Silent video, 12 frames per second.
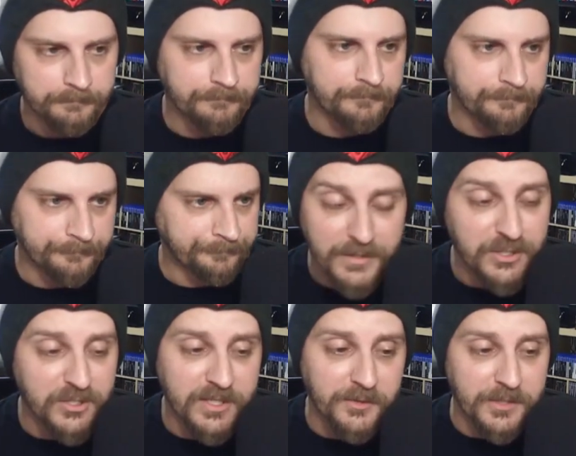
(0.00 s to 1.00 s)
This
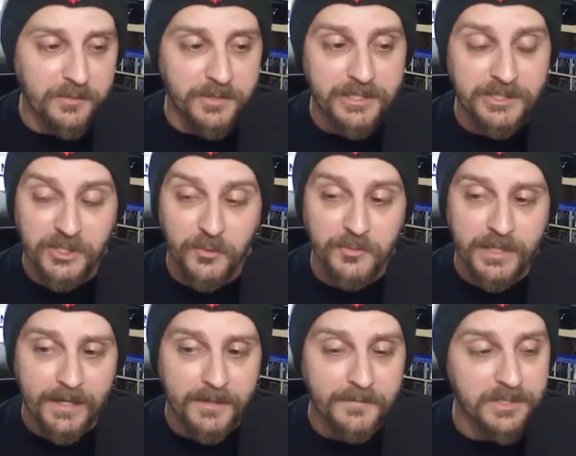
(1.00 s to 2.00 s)
is the only one I don't
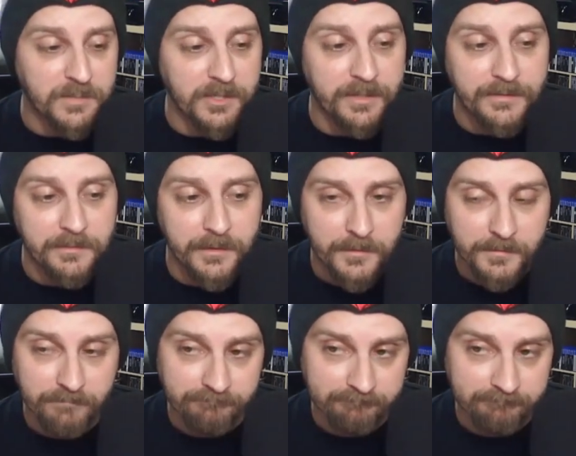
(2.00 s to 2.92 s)
have experience with.